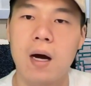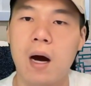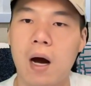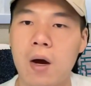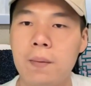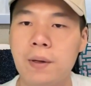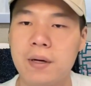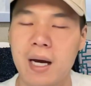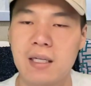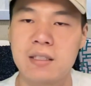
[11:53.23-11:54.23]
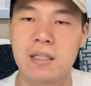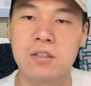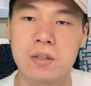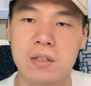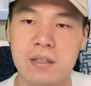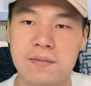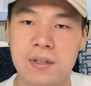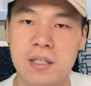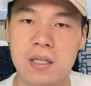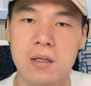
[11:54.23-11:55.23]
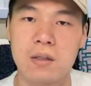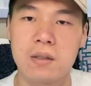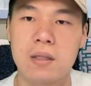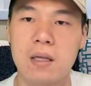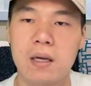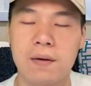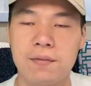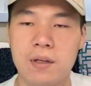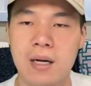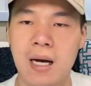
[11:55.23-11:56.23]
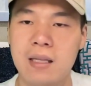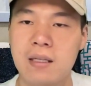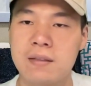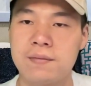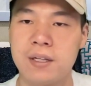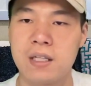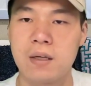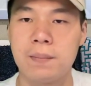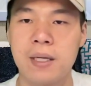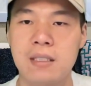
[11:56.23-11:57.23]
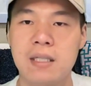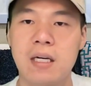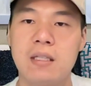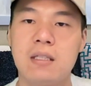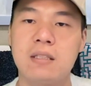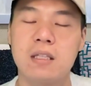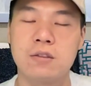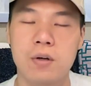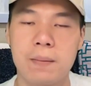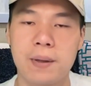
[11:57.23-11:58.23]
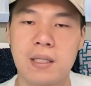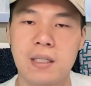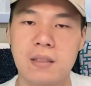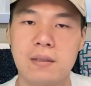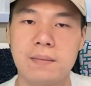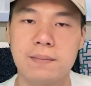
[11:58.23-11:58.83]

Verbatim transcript: I hope you guys enjoyed this video. If you like this video, please hit the subscribe button.